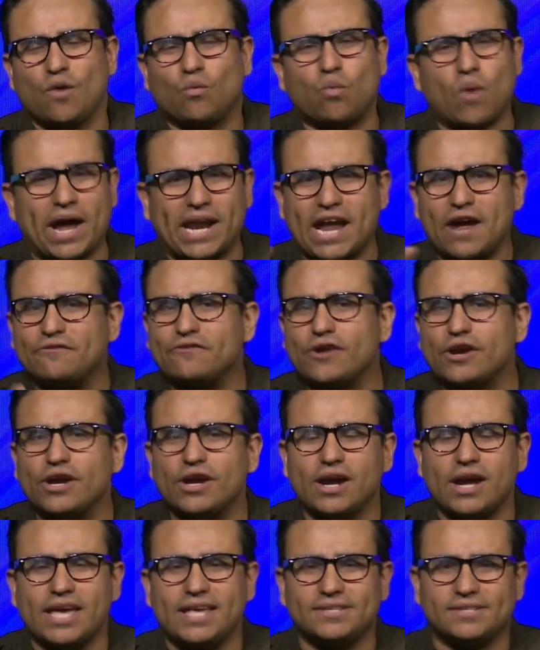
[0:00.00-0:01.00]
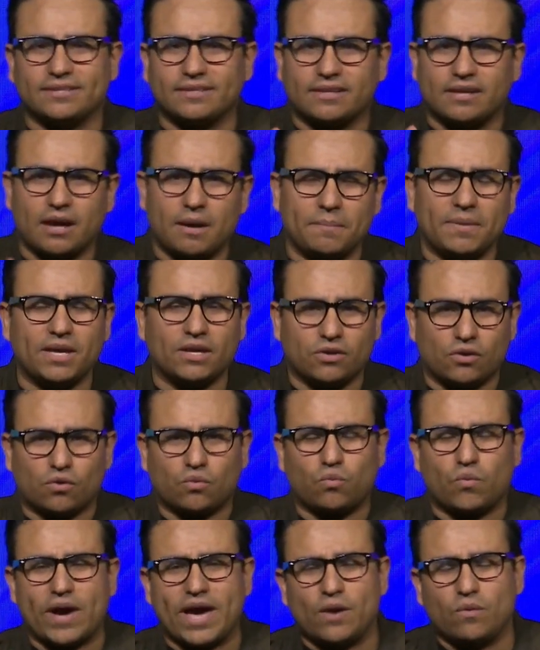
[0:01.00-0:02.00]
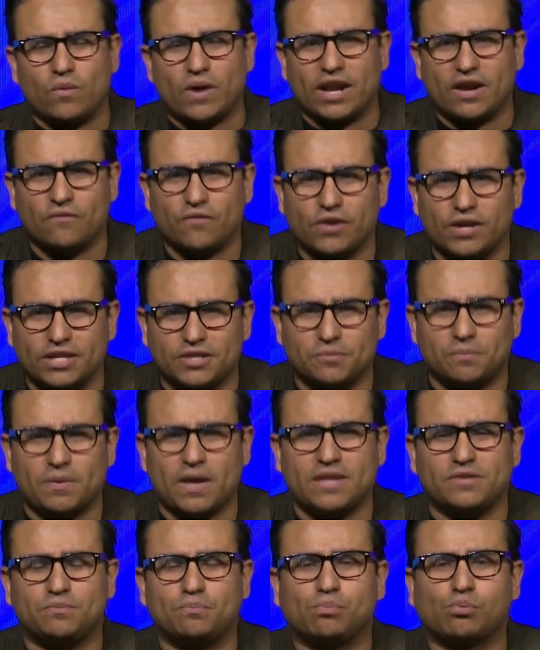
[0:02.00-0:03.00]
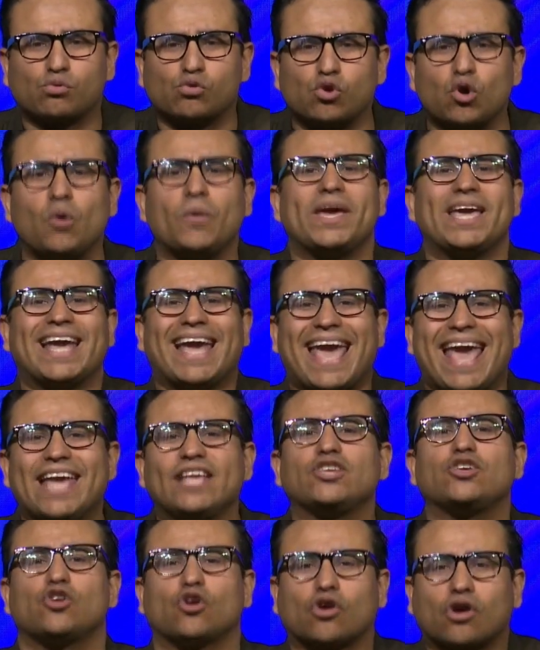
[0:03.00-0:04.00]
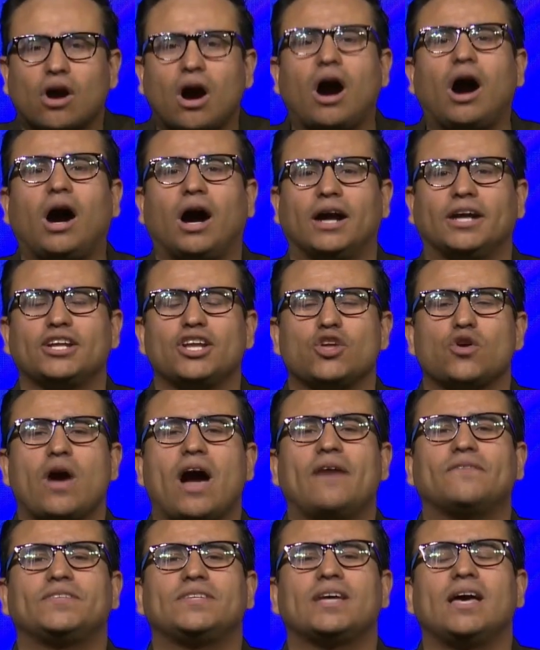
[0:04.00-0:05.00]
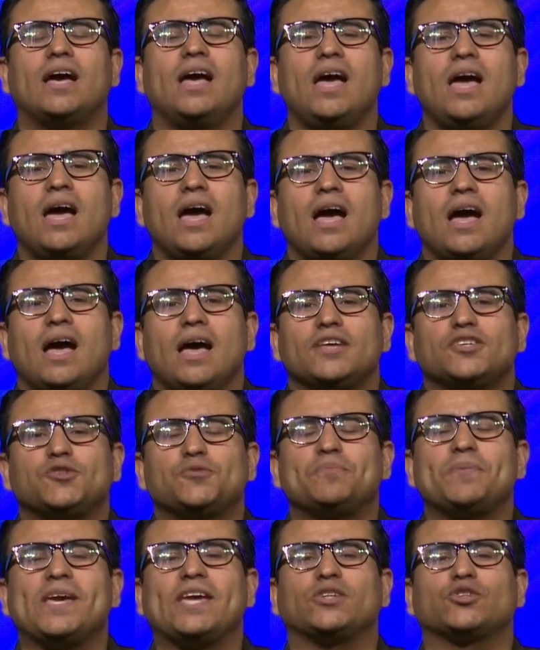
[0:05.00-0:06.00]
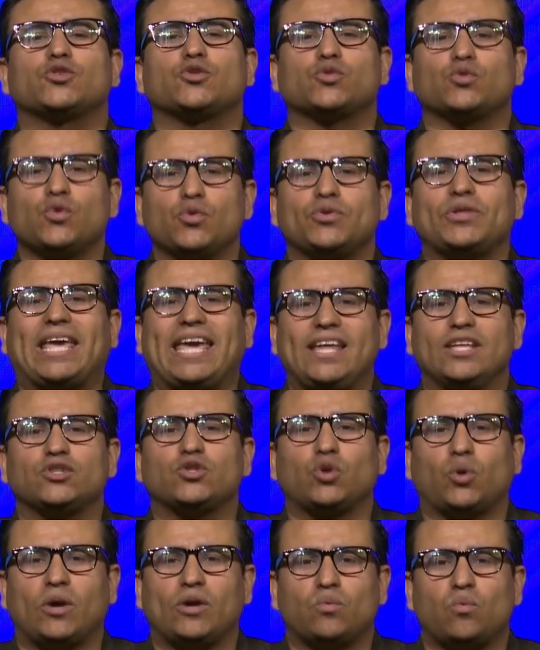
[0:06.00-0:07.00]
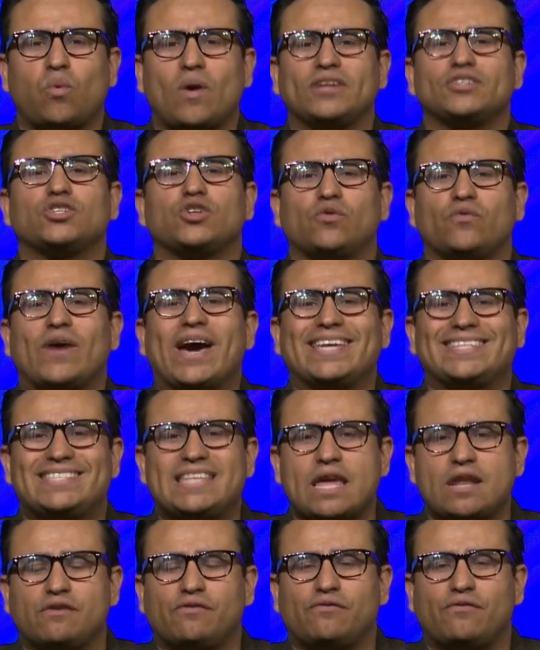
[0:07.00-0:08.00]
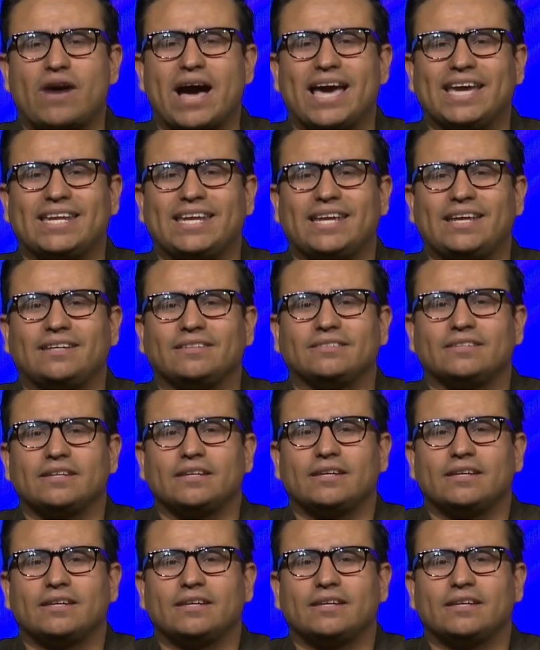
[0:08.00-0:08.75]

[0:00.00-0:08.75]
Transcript: Whatever is coming your way, whatever is brewing in your heart, you have to speak truth into it once you've identified it.